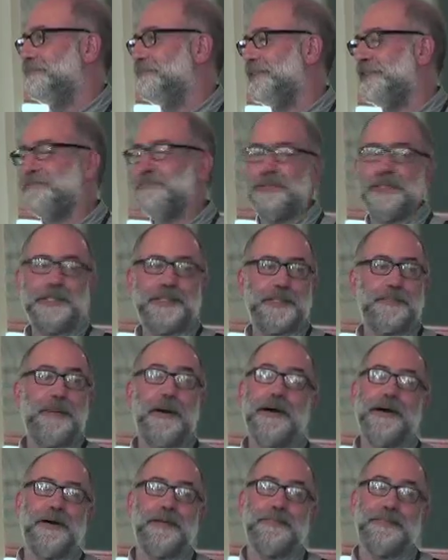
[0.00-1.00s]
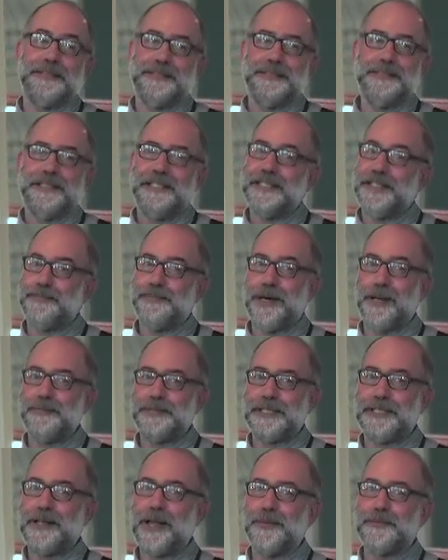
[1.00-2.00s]
we've put the pub in the
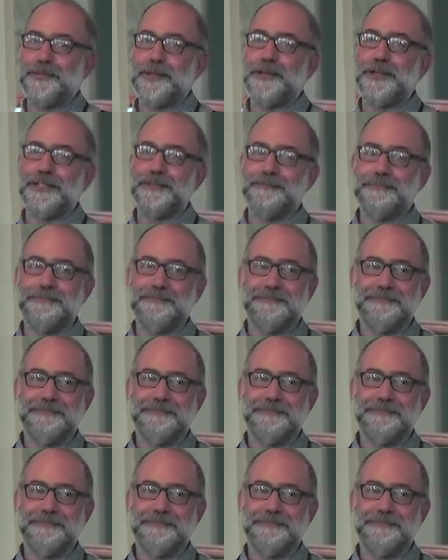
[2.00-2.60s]
public library.